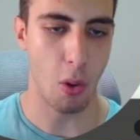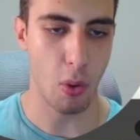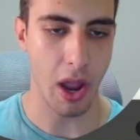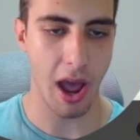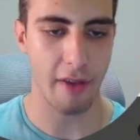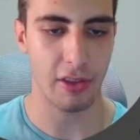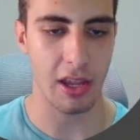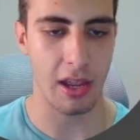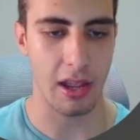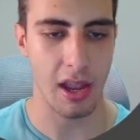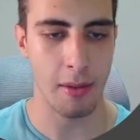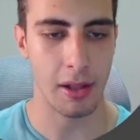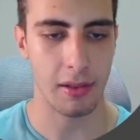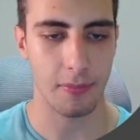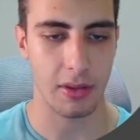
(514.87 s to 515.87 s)
Now we have the
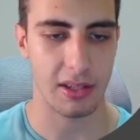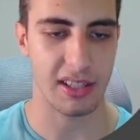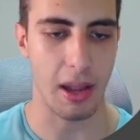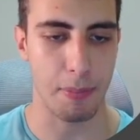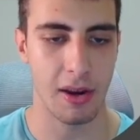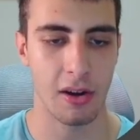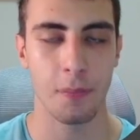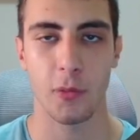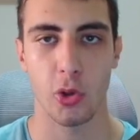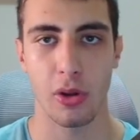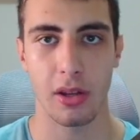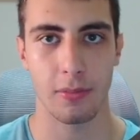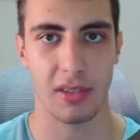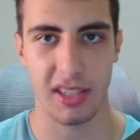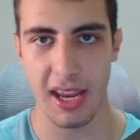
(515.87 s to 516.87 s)
email step here.
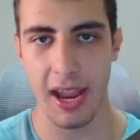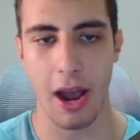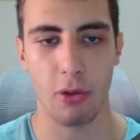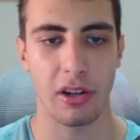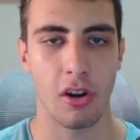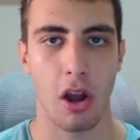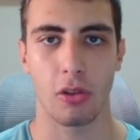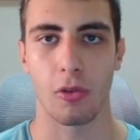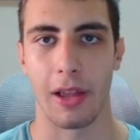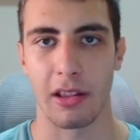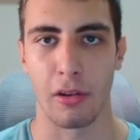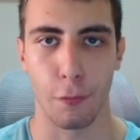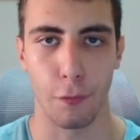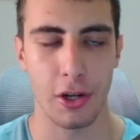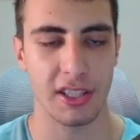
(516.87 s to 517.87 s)
So you can see how they're not
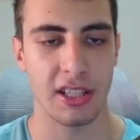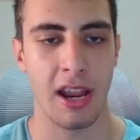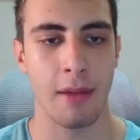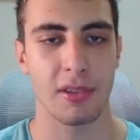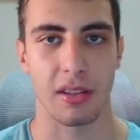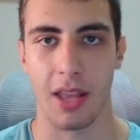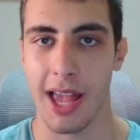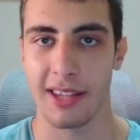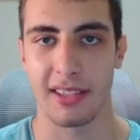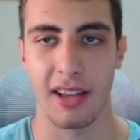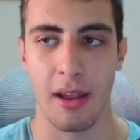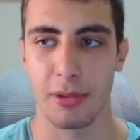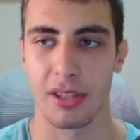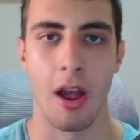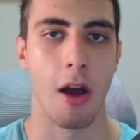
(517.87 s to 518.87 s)
collecting first names,
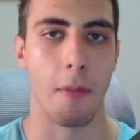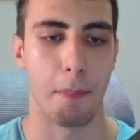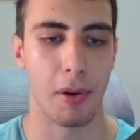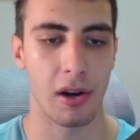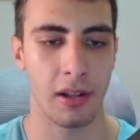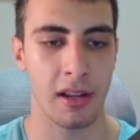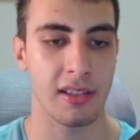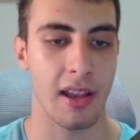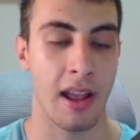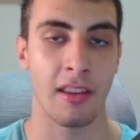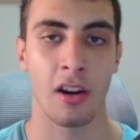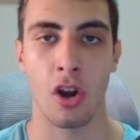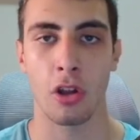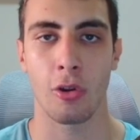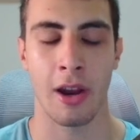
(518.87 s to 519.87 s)
last names, birthdays,
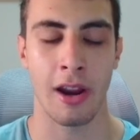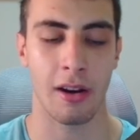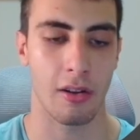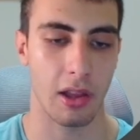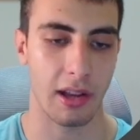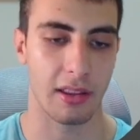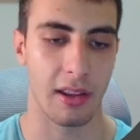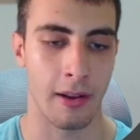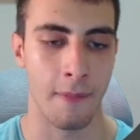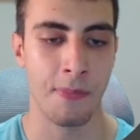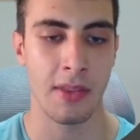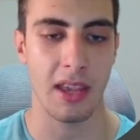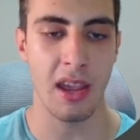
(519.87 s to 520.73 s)
and they're not collecting